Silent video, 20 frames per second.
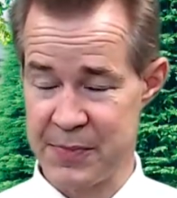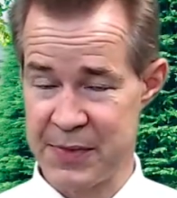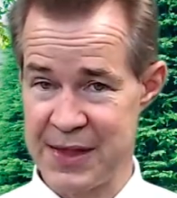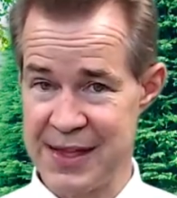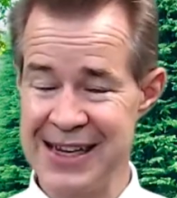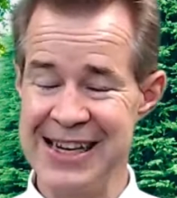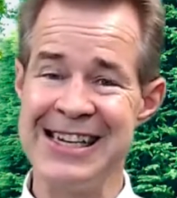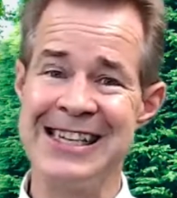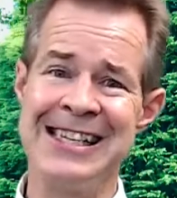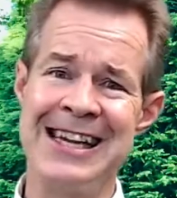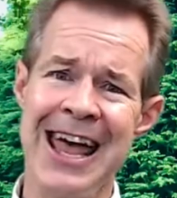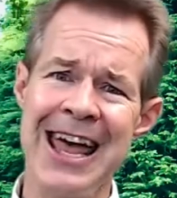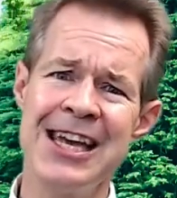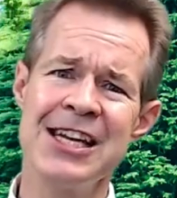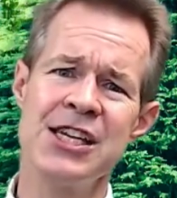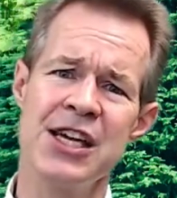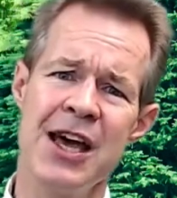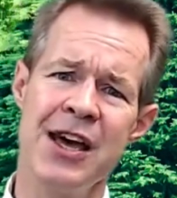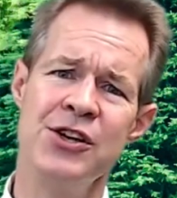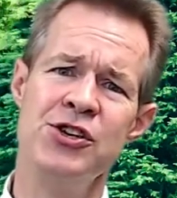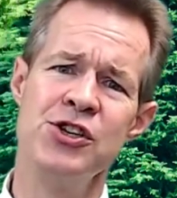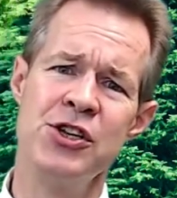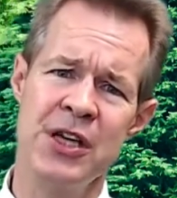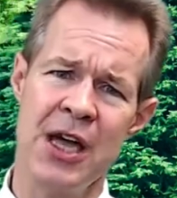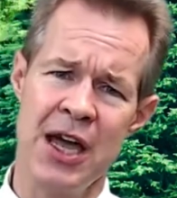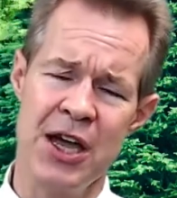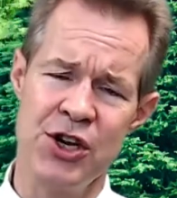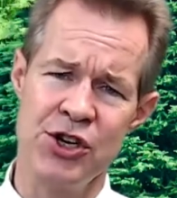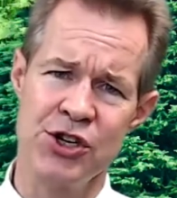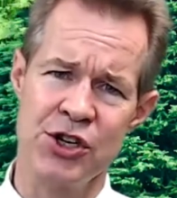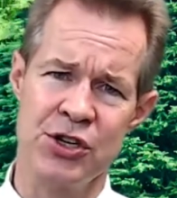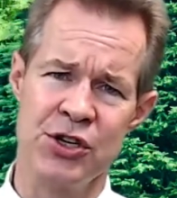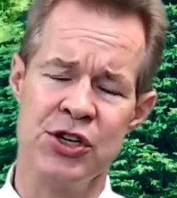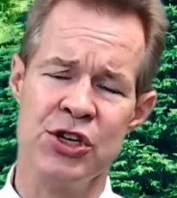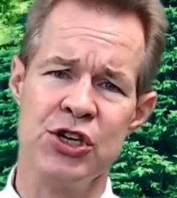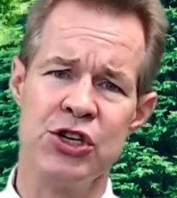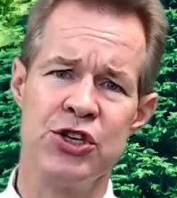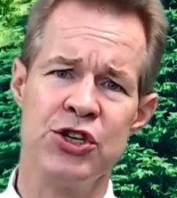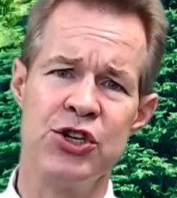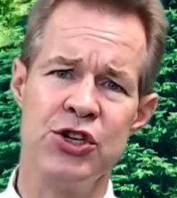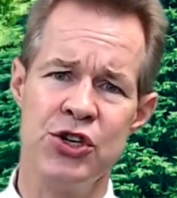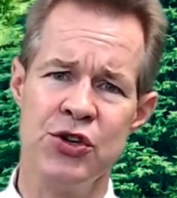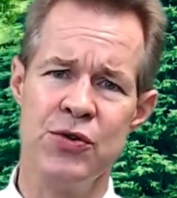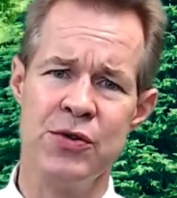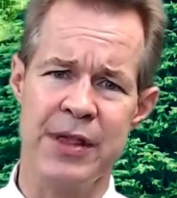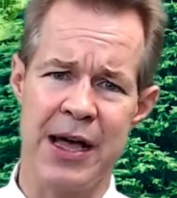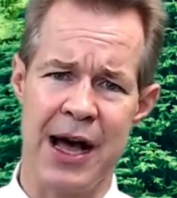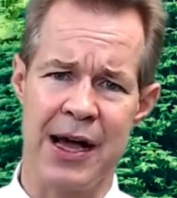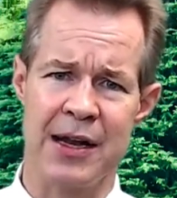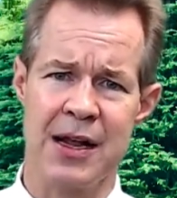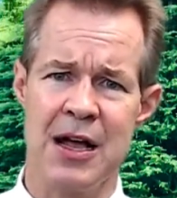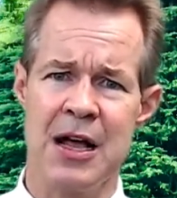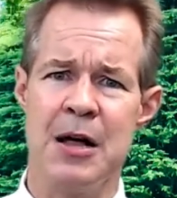It takes education to do that.